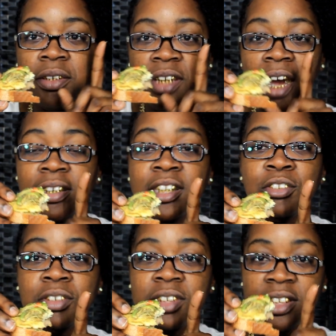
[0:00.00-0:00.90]
y'all get
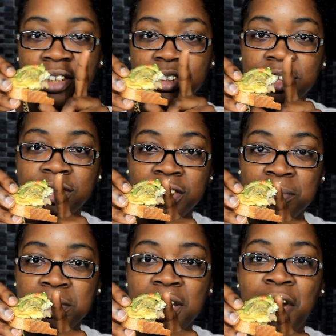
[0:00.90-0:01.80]
used to this, because it's just
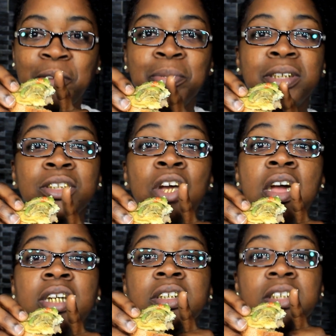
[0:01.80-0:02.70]
something y'all gonna be
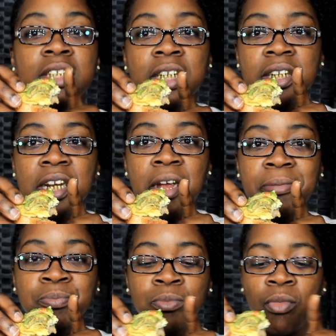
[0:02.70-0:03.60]
looking at
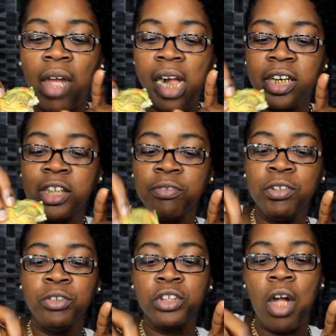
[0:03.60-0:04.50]
in the
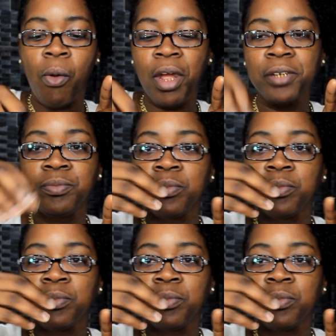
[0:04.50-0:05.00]
future, okay?